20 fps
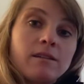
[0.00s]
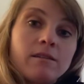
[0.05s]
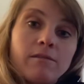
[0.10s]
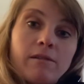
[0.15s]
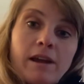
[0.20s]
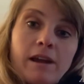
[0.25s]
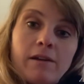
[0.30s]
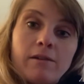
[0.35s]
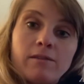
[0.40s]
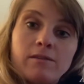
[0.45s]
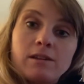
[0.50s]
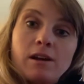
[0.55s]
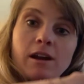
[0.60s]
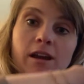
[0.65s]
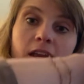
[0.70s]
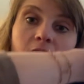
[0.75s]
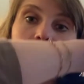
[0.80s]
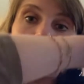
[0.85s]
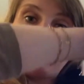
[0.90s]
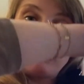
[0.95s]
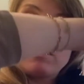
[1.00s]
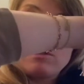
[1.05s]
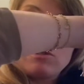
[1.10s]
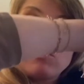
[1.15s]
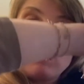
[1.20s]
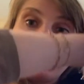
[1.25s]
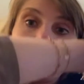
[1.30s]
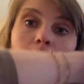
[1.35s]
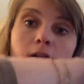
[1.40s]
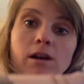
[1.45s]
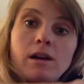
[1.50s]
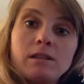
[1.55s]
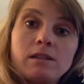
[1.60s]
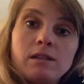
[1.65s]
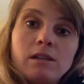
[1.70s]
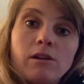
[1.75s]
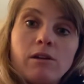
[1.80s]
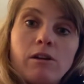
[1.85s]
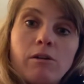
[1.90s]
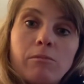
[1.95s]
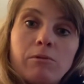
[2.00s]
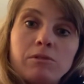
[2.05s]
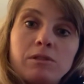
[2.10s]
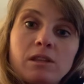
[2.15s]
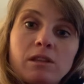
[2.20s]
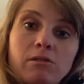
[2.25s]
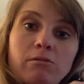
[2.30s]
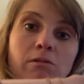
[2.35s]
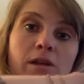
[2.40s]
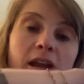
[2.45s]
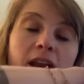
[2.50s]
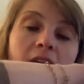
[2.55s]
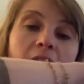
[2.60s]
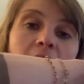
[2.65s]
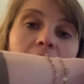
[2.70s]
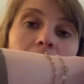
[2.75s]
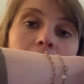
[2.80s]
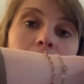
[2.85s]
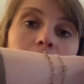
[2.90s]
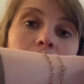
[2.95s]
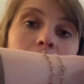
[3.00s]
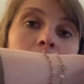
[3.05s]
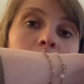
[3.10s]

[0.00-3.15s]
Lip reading: right? Talking about string crossing, your elbow's at the right height